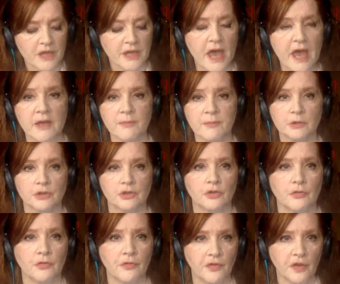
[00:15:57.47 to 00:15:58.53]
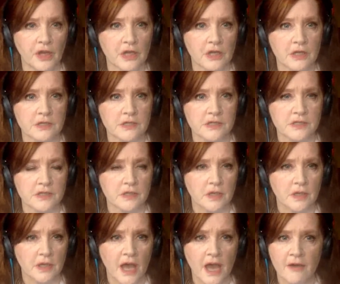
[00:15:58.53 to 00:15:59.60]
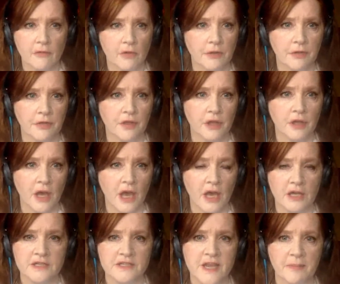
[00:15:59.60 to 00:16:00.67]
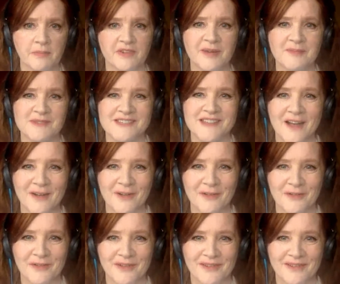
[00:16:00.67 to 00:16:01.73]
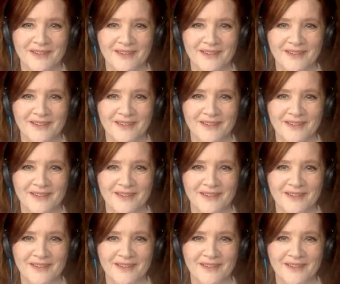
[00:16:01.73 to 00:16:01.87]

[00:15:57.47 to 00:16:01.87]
Being able to fix everything except himself.